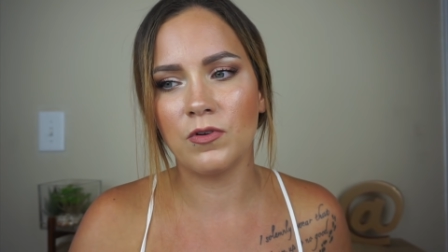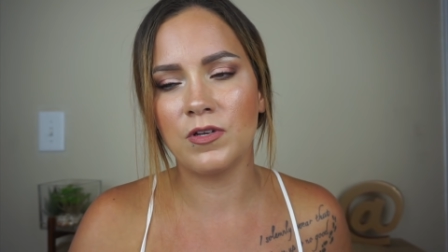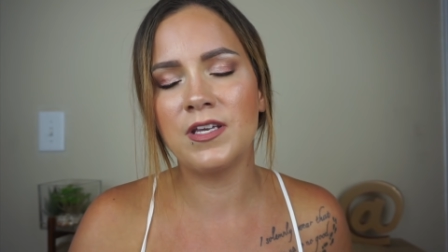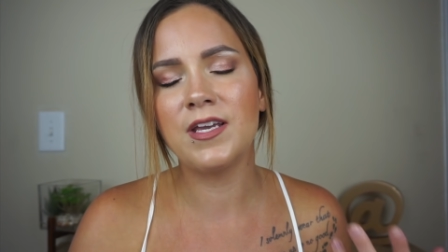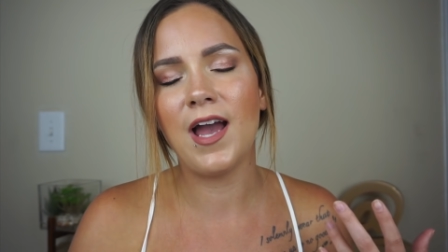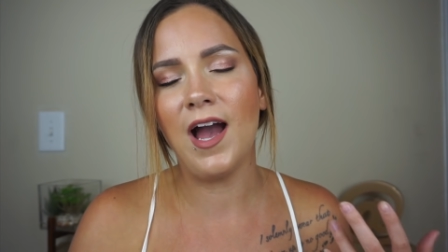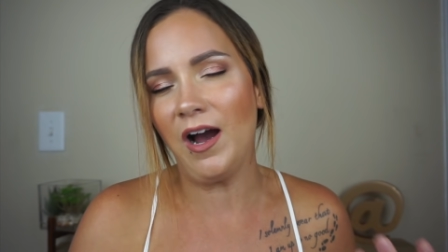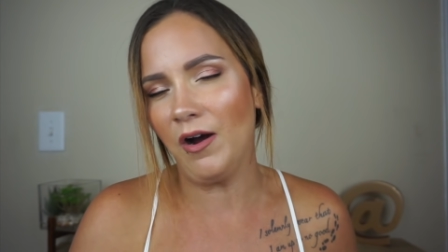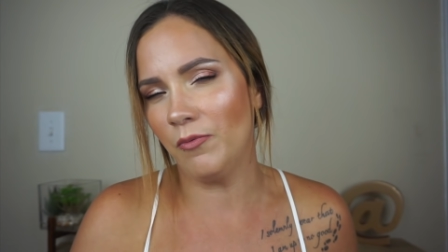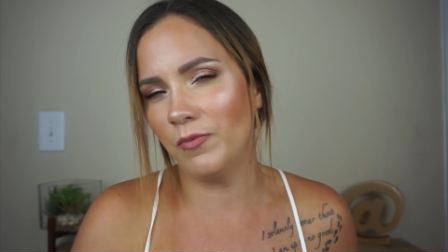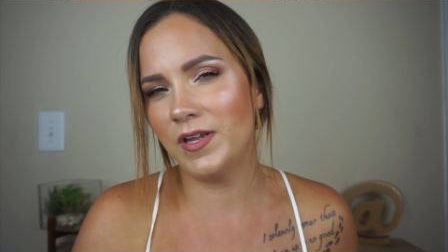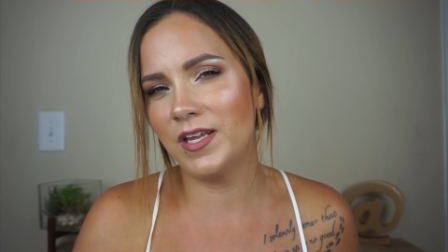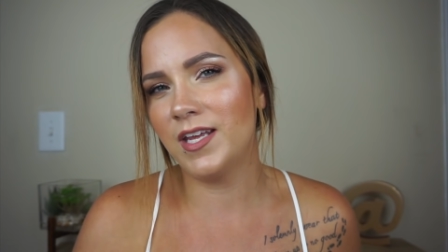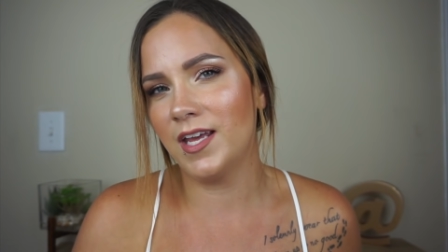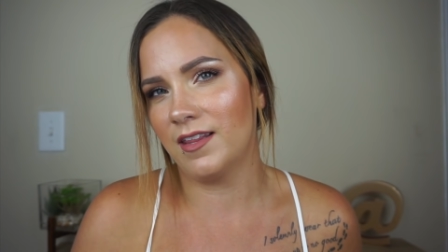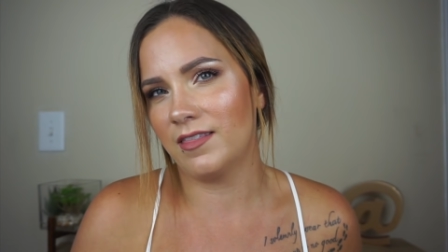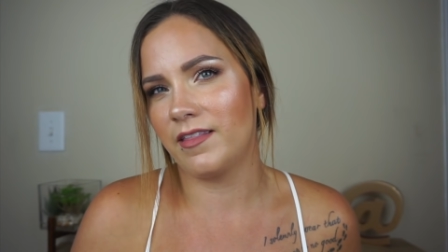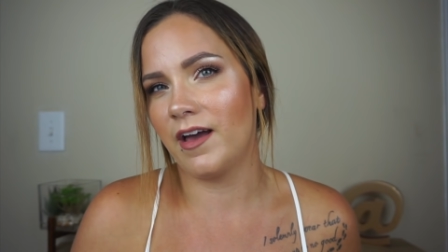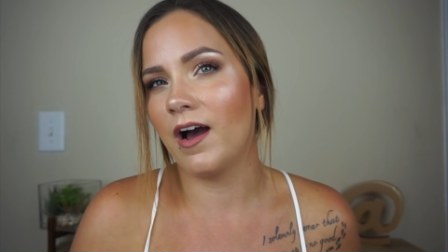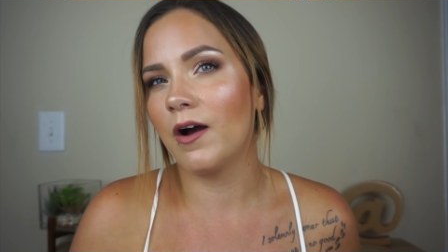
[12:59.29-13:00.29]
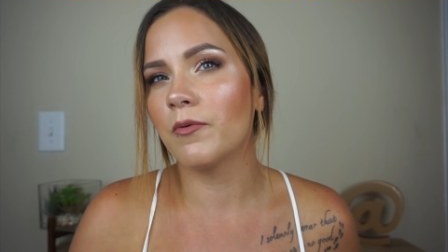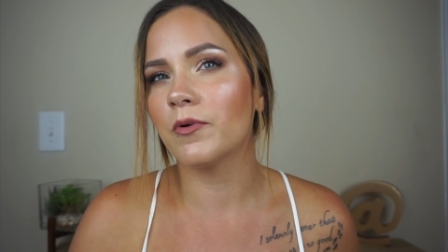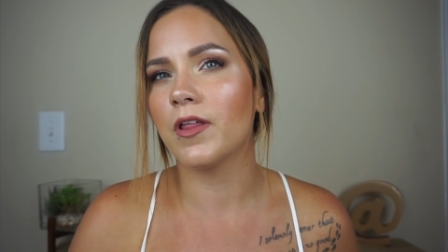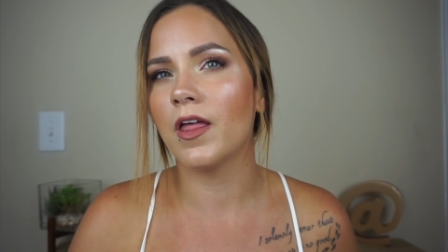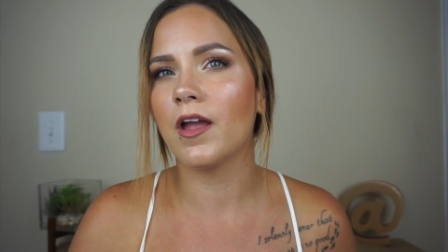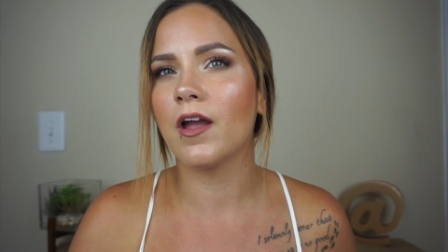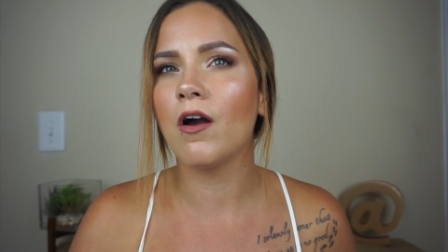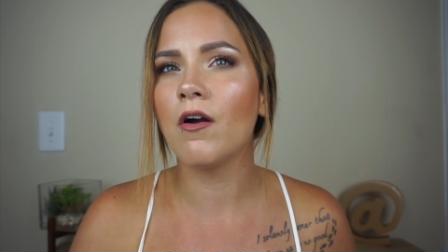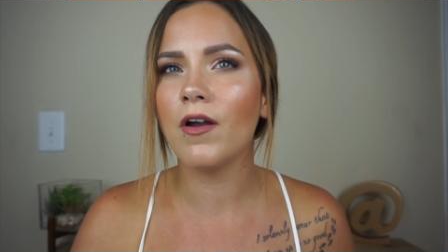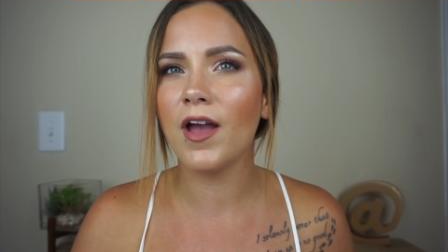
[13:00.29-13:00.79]
yeah, we get that. We're
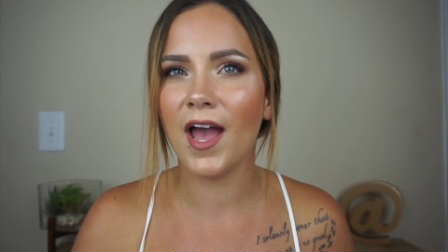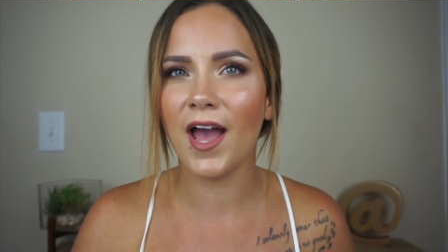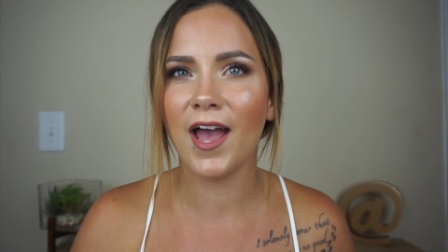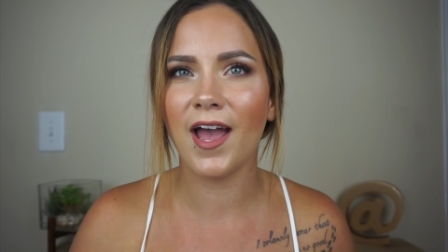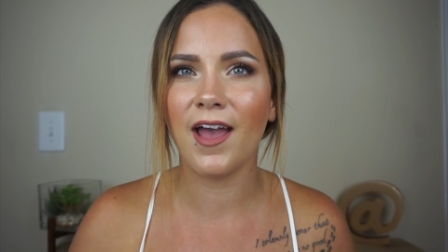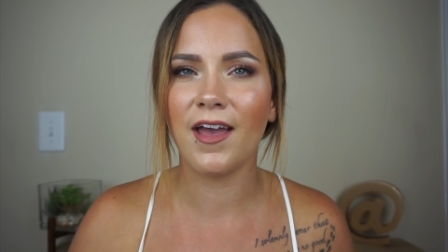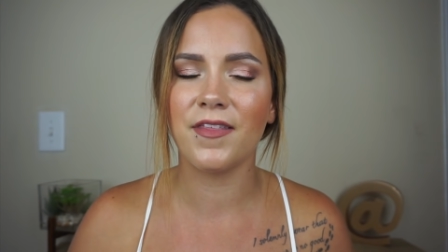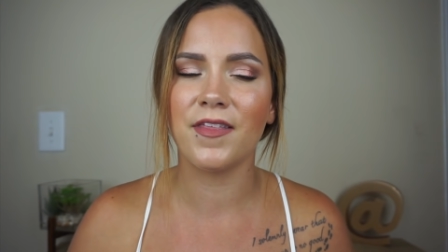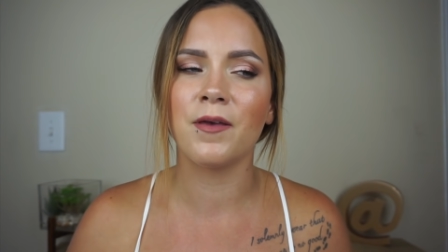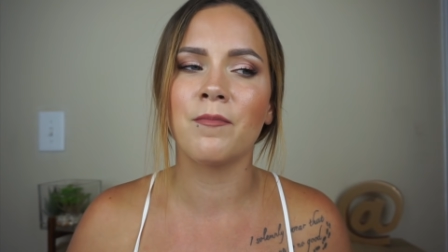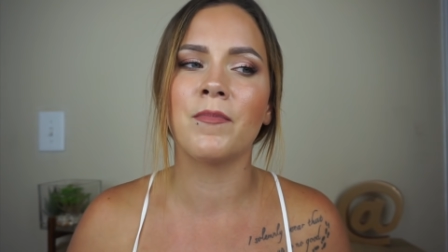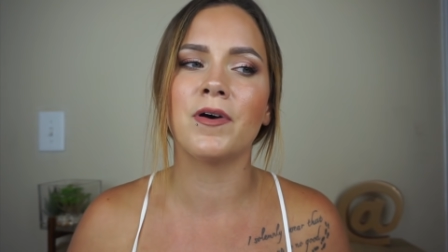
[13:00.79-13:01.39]
like, okay, they